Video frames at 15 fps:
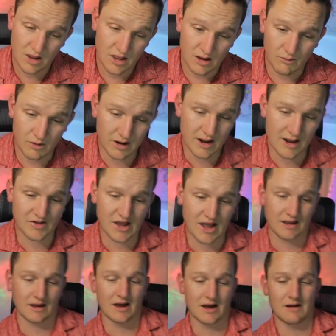What can I
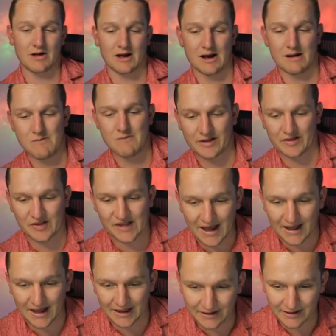say? I'm I'm not
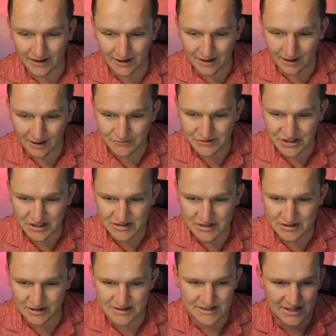sad. I, am just
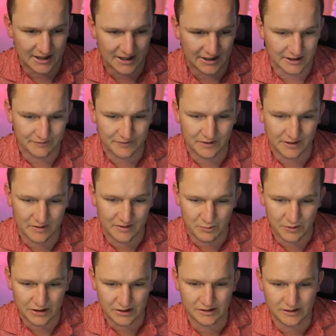not sad. I've, it's
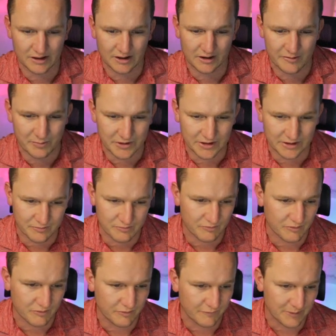been it's been a
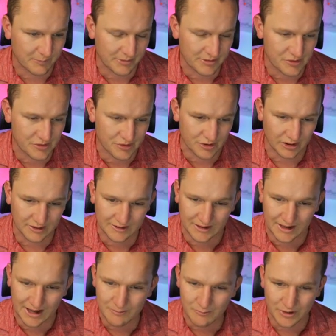flippin' solid
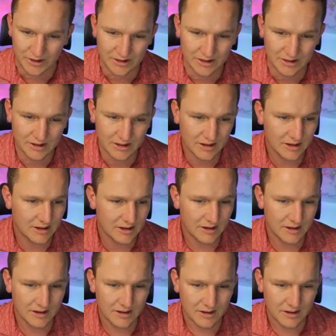game week.
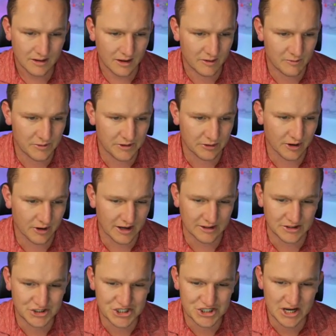It's been great.
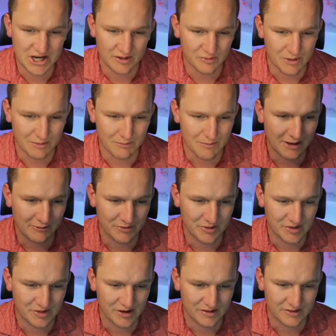Jeez, my man was
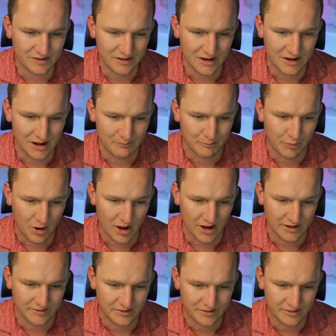69
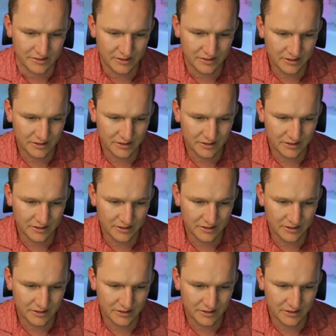points.